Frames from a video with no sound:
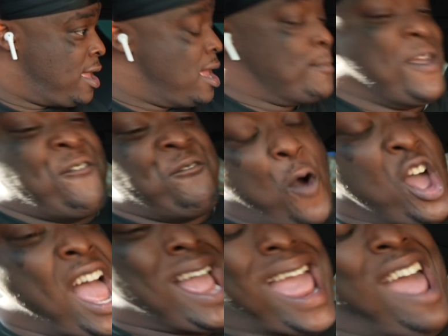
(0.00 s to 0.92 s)
Before
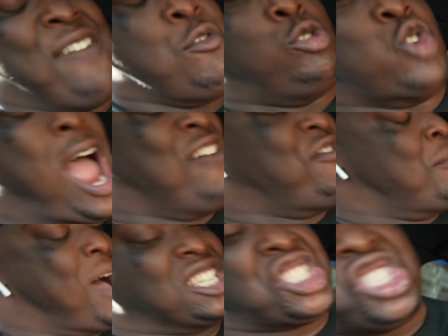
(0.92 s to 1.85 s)
I have you driving
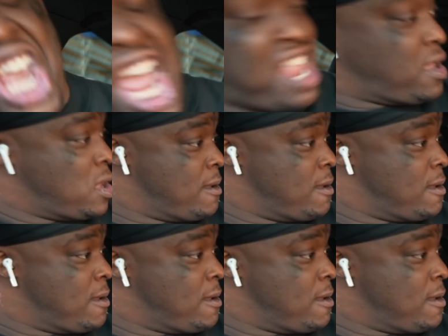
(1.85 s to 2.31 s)
my shit,